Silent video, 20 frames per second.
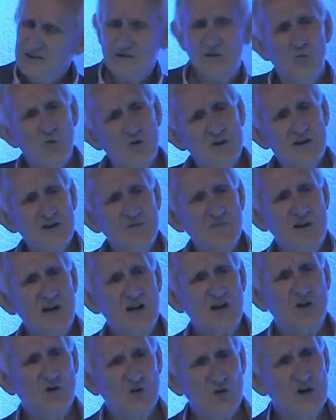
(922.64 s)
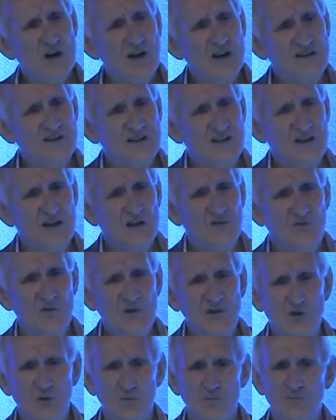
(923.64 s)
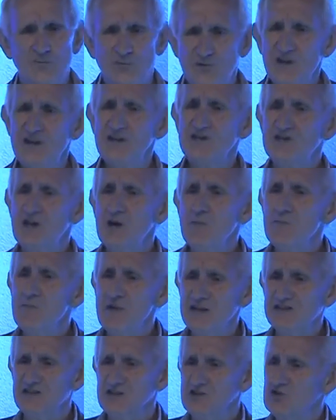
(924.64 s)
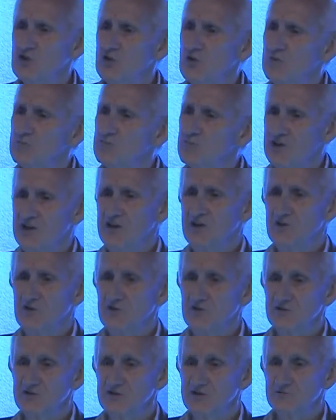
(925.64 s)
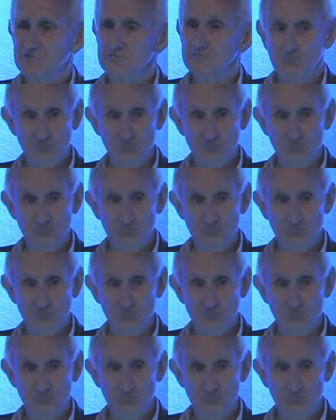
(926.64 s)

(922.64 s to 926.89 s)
Wouldn't it be a good idea if we could print a message on Pringles?